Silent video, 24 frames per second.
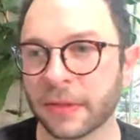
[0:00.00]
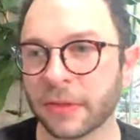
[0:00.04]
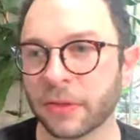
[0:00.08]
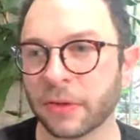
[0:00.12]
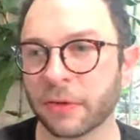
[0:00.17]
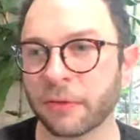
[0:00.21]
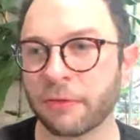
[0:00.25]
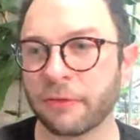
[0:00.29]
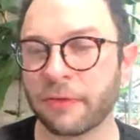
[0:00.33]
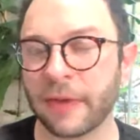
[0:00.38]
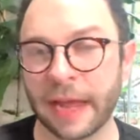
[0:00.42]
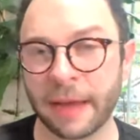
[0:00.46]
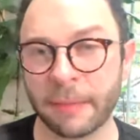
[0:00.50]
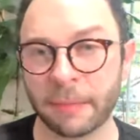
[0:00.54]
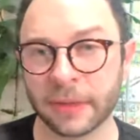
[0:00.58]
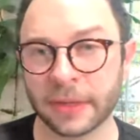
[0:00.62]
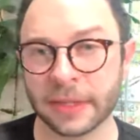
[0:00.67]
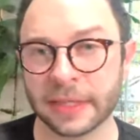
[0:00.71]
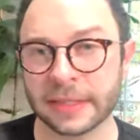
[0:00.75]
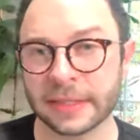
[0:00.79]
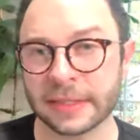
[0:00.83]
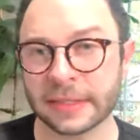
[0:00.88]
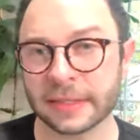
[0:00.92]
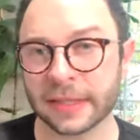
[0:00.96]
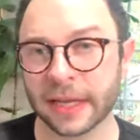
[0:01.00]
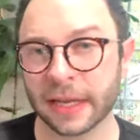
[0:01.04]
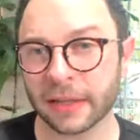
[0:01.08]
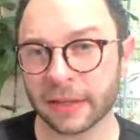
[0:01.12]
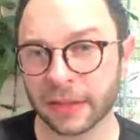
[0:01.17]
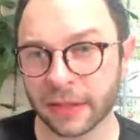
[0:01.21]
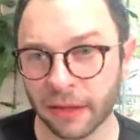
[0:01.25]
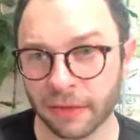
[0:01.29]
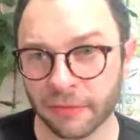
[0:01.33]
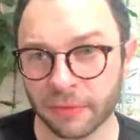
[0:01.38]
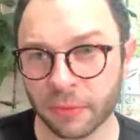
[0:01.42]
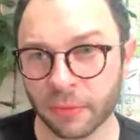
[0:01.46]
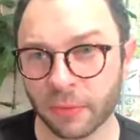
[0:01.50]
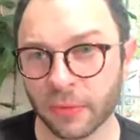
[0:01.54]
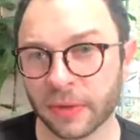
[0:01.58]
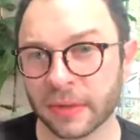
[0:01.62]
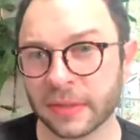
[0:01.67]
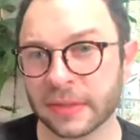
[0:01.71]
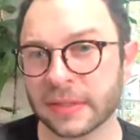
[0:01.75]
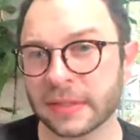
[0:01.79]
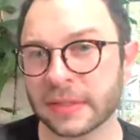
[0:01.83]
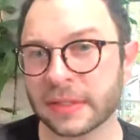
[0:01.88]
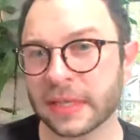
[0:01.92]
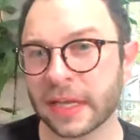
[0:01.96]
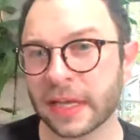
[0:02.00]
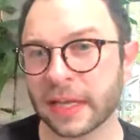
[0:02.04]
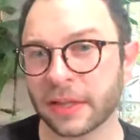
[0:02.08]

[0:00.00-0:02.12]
Their families, loved ones,